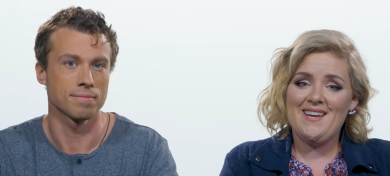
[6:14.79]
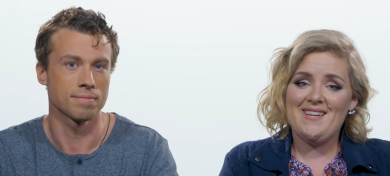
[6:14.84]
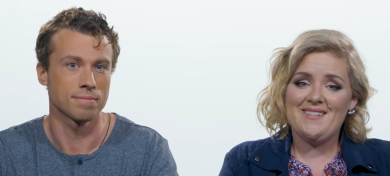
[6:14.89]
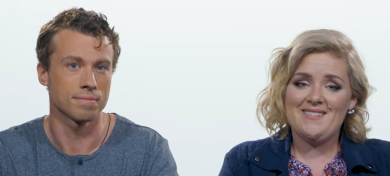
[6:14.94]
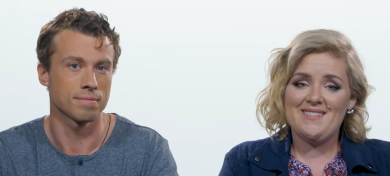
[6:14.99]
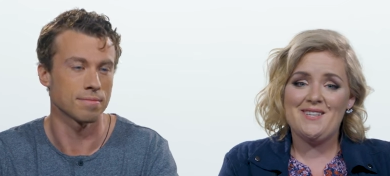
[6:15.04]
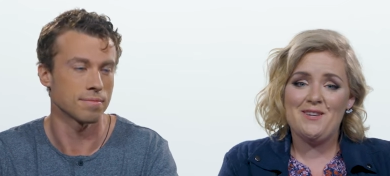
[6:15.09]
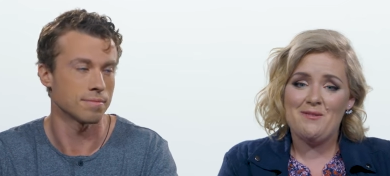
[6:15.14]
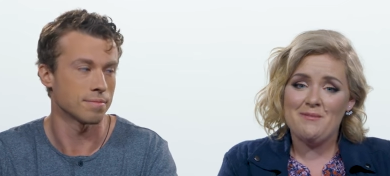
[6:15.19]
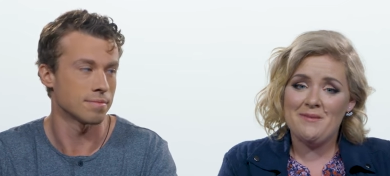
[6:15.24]

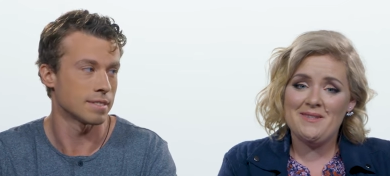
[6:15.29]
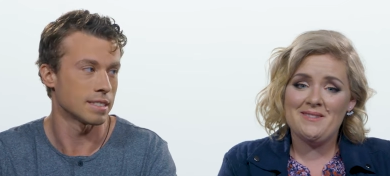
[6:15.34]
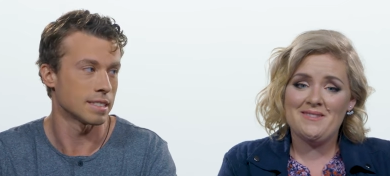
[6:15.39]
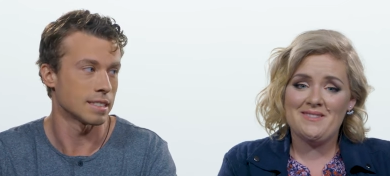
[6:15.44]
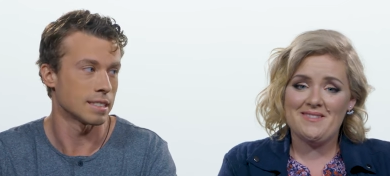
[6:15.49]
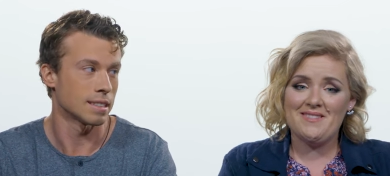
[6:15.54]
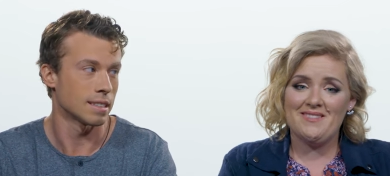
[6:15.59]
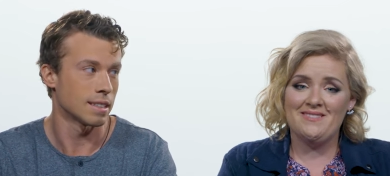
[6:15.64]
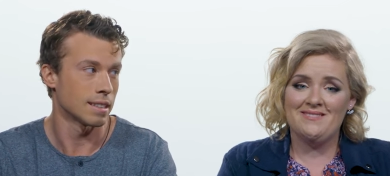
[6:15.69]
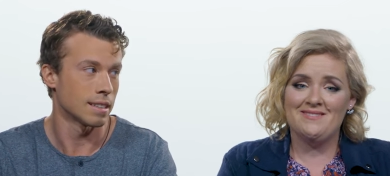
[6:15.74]
Speaker 1: As
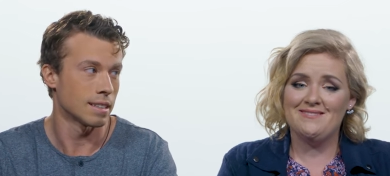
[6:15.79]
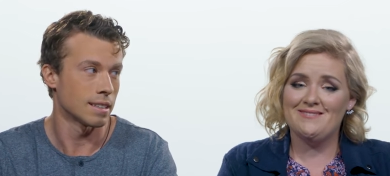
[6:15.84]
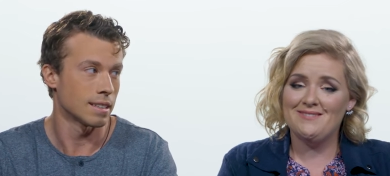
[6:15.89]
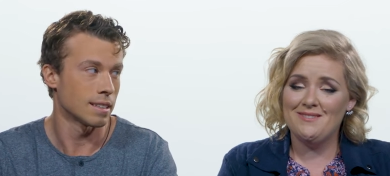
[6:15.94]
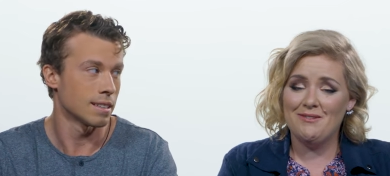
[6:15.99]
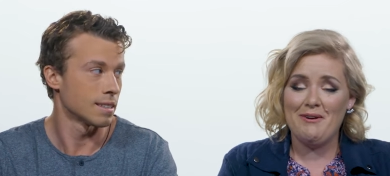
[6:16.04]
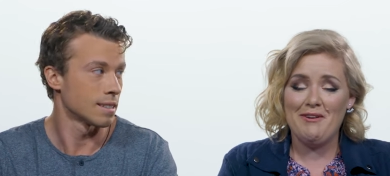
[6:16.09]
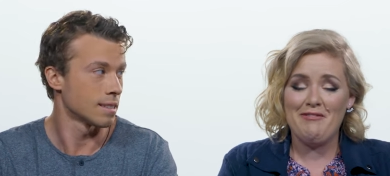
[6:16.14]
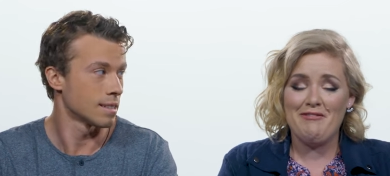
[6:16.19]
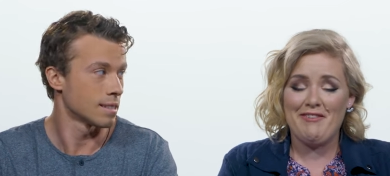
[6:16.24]
humans,
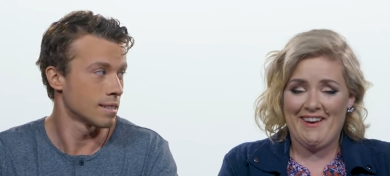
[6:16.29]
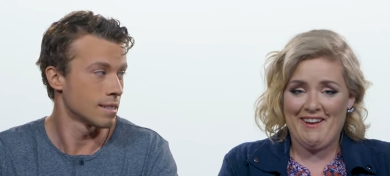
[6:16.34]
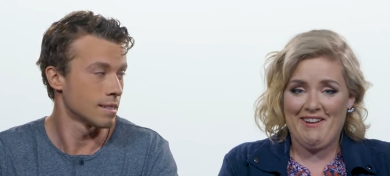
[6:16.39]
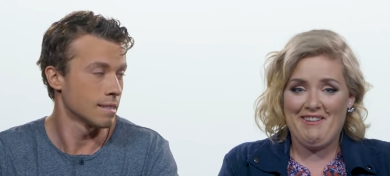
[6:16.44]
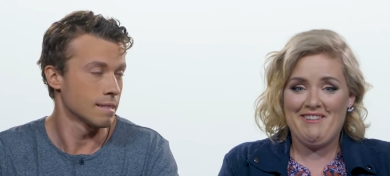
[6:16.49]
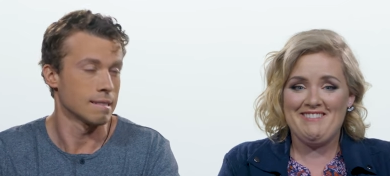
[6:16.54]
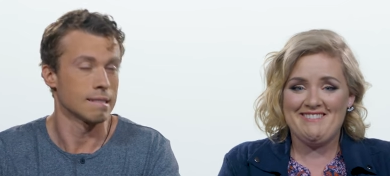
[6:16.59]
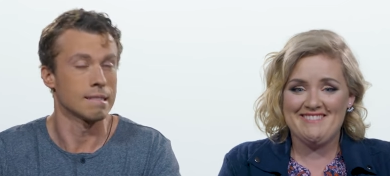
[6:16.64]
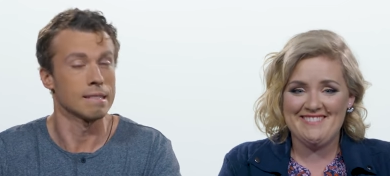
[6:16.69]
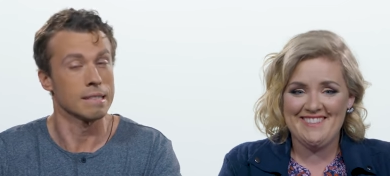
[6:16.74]
we
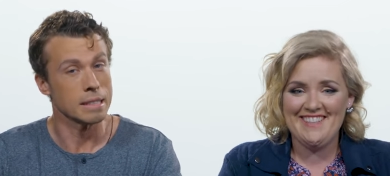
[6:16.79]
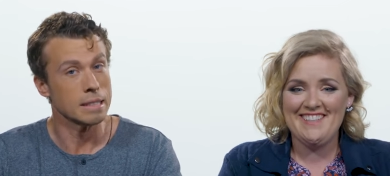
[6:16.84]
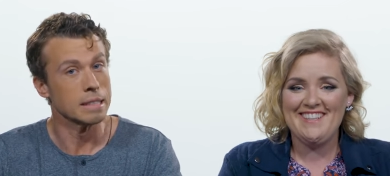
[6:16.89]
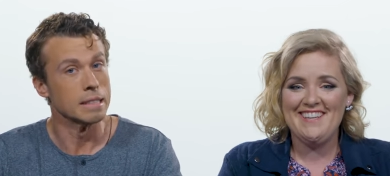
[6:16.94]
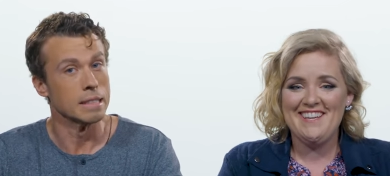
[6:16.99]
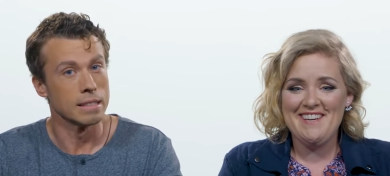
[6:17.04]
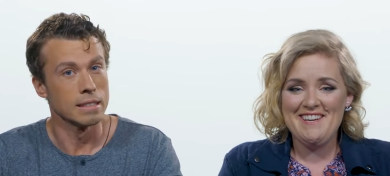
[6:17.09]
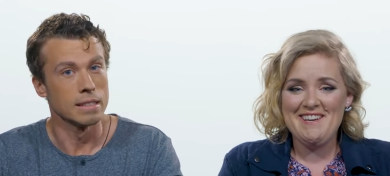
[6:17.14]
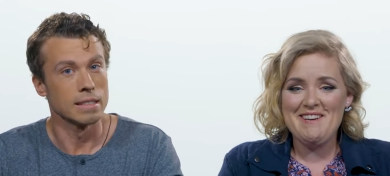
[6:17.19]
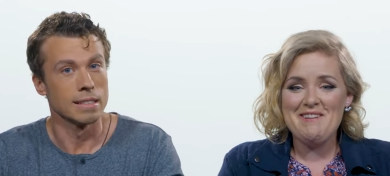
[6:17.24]
fail.
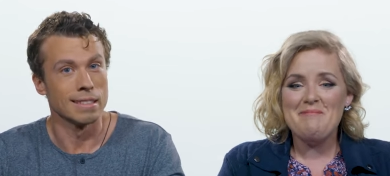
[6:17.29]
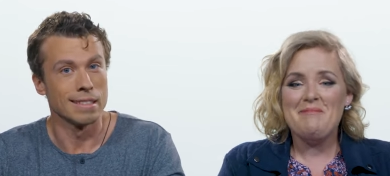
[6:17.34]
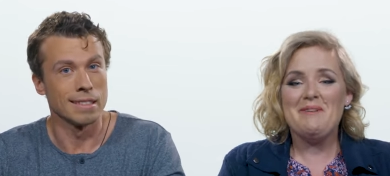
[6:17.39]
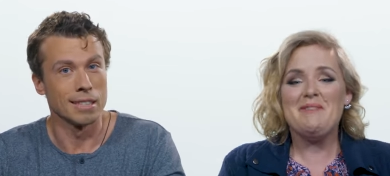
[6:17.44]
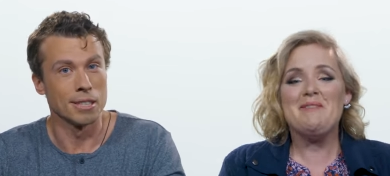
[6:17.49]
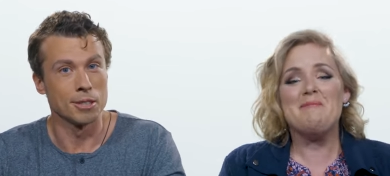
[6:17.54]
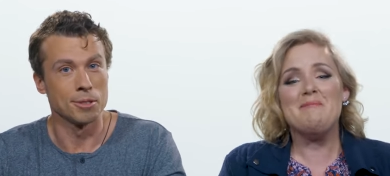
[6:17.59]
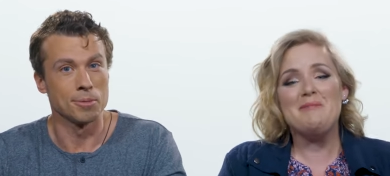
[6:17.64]
But